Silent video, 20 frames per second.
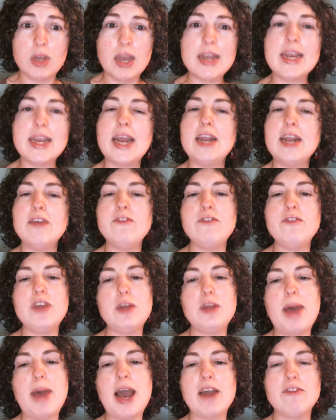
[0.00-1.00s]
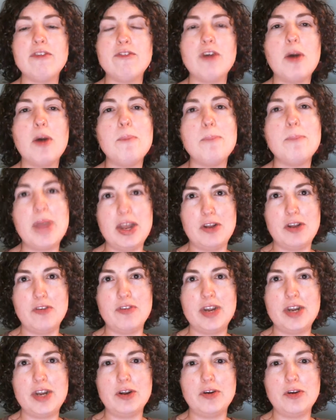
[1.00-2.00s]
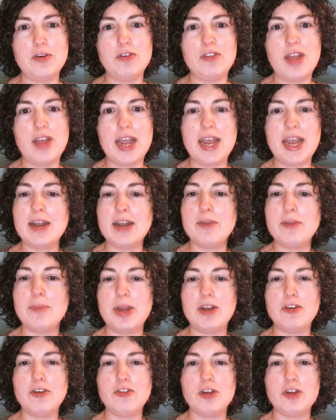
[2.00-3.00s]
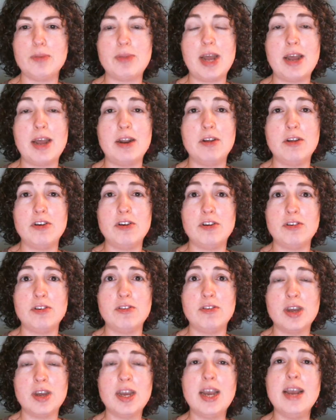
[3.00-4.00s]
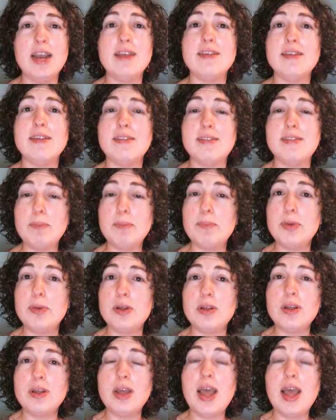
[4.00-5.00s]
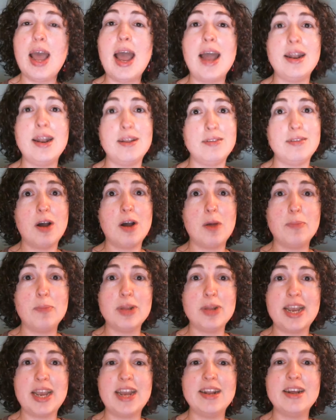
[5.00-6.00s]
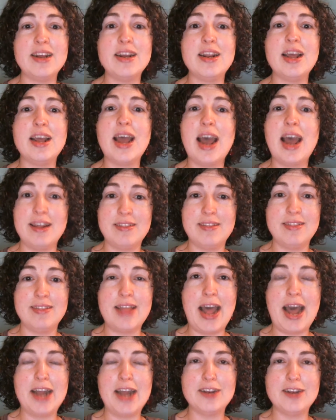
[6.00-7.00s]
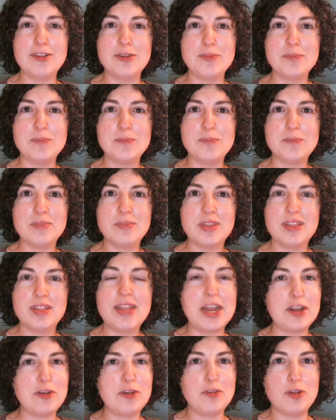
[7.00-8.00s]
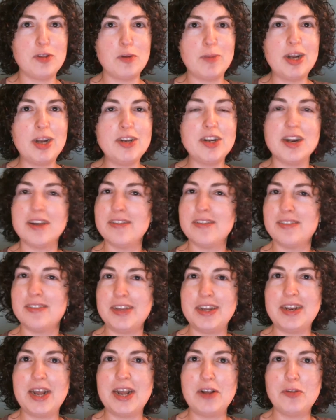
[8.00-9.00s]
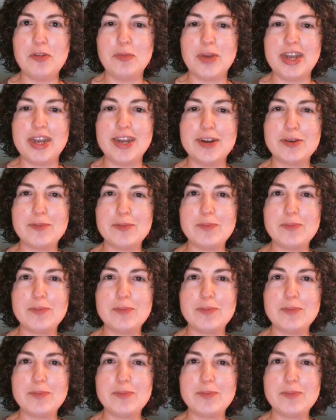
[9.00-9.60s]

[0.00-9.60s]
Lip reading: Getting feedback from beta readers and manuscript editors is as simple and as complicated as that. Thank you so much, and I'll see you next week.